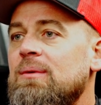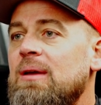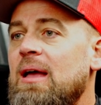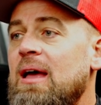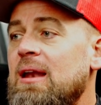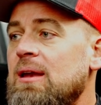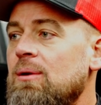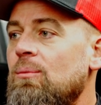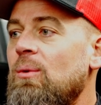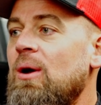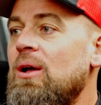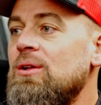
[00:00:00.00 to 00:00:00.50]

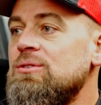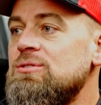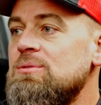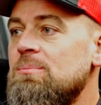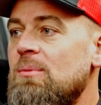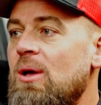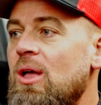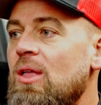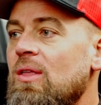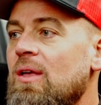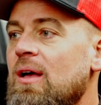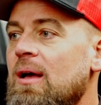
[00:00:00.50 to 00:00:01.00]
Eddie welds
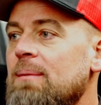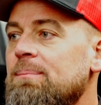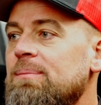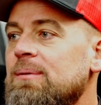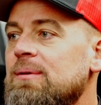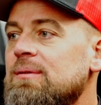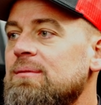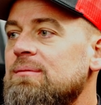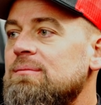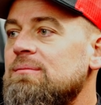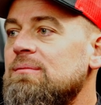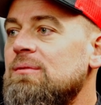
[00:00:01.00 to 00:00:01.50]
them all up,
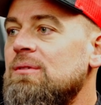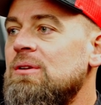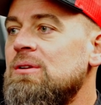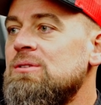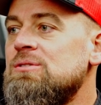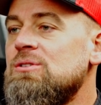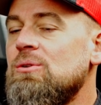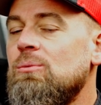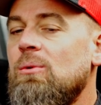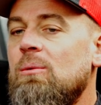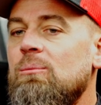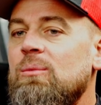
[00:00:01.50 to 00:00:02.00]
and
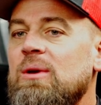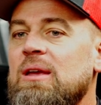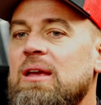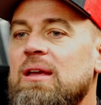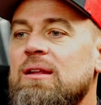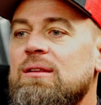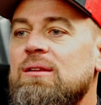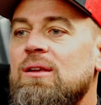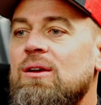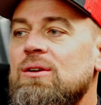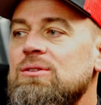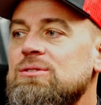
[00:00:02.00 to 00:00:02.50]
so when we
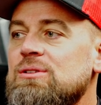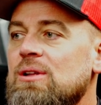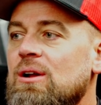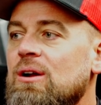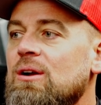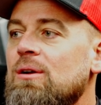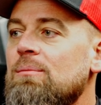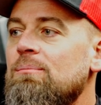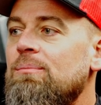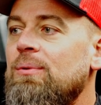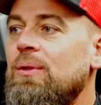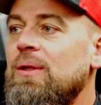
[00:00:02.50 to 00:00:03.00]
get those, they're
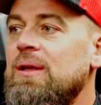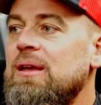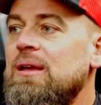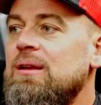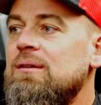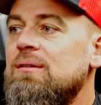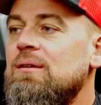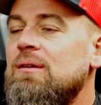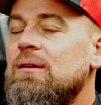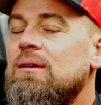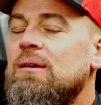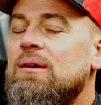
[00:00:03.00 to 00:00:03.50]
complete.